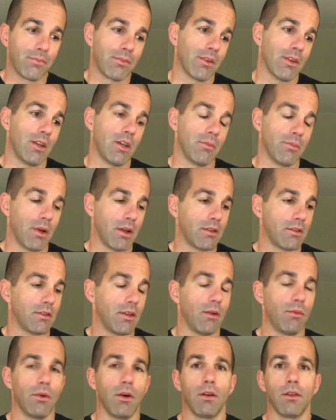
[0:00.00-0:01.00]
And you might say,
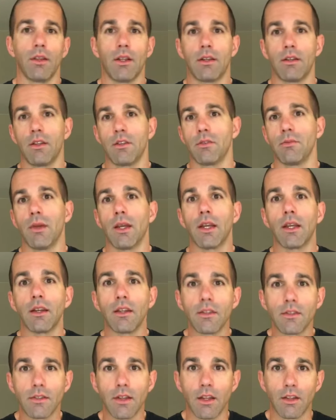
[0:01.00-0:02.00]
well, that doesn't make any
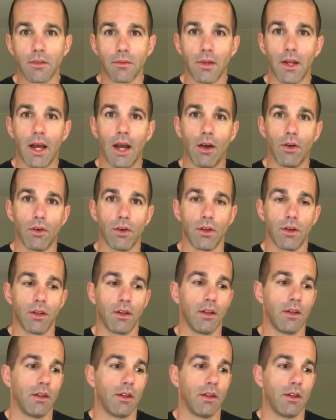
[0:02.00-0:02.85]
sense. I mean, how could